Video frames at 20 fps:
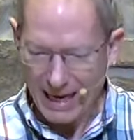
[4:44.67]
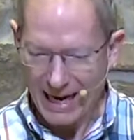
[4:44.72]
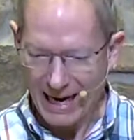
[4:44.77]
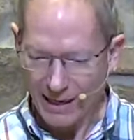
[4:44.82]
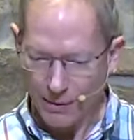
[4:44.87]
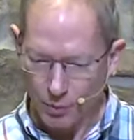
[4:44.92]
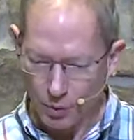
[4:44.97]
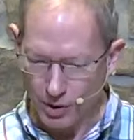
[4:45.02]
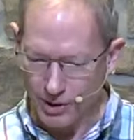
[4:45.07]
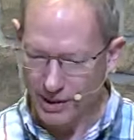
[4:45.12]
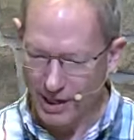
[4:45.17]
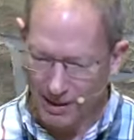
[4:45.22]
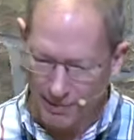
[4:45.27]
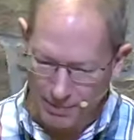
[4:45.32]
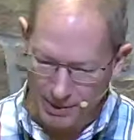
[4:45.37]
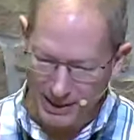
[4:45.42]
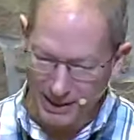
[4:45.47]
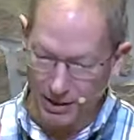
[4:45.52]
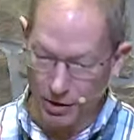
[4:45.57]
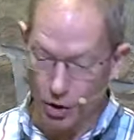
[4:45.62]
I would
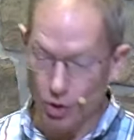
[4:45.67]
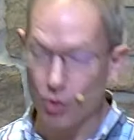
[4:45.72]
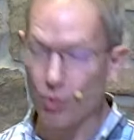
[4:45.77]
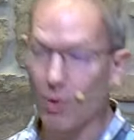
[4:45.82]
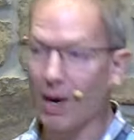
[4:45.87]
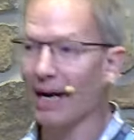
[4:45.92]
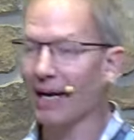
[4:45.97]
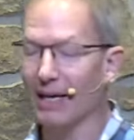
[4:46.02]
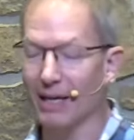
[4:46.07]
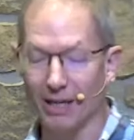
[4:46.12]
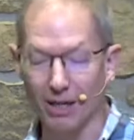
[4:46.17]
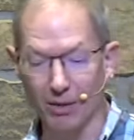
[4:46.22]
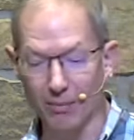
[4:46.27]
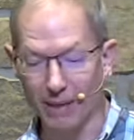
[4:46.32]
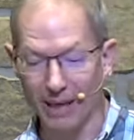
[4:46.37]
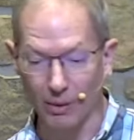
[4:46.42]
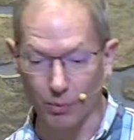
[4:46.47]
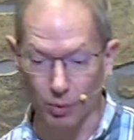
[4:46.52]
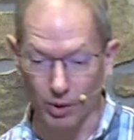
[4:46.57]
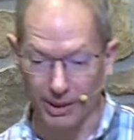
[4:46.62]
not be who I
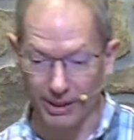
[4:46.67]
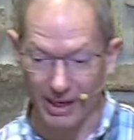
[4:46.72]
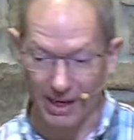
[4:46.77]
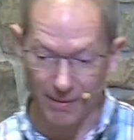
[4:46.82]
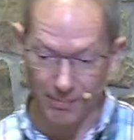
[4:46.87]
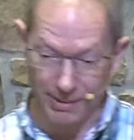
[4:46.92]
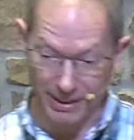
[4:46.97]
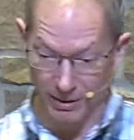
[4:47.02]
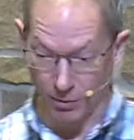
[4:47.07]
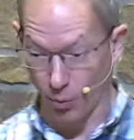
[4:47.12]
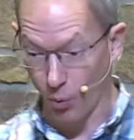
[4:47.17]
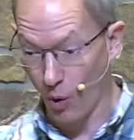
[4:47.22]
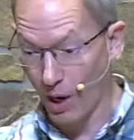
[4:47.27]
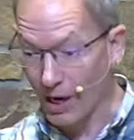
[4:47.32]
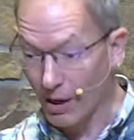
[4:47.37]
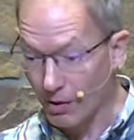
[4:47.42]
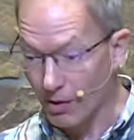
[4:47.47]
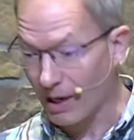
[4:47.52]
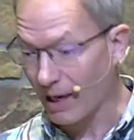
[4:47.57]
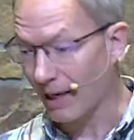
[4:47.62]
am. I would not be
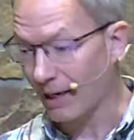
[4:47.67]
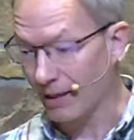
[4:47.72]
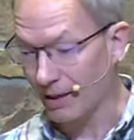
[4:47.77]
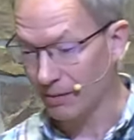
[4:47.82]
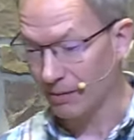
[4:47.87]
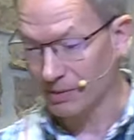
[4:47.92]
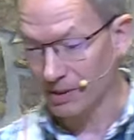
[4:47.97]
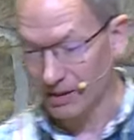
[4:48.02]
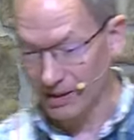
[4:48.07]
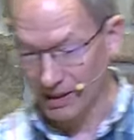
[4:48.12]
where I am